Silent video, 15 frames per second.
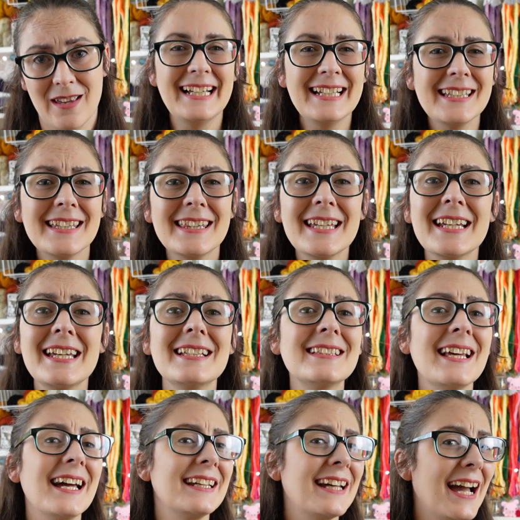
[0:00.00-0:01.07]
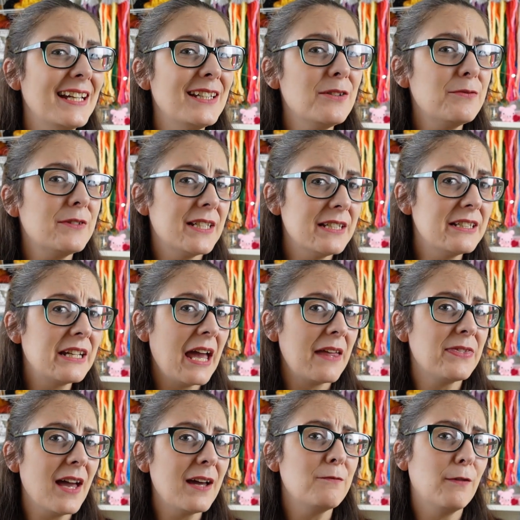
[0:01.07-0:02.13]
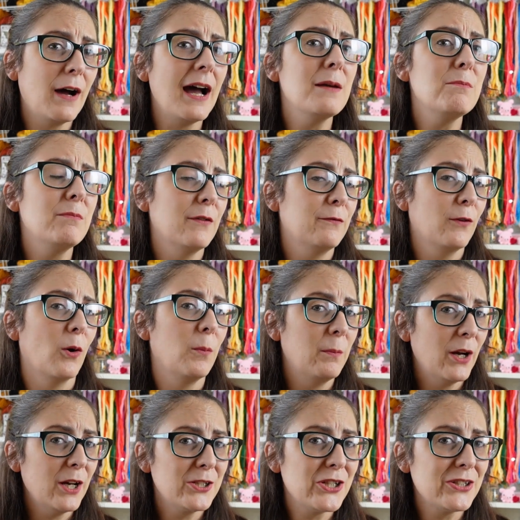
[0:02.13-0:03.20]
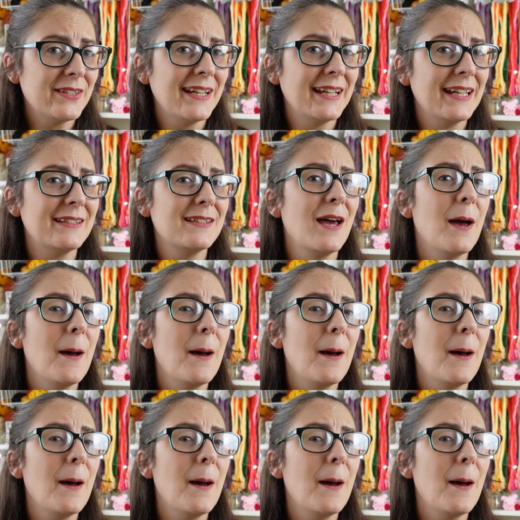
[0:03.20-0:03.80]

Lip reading: And the thing is, I kind of did get that vibe before purchasing it,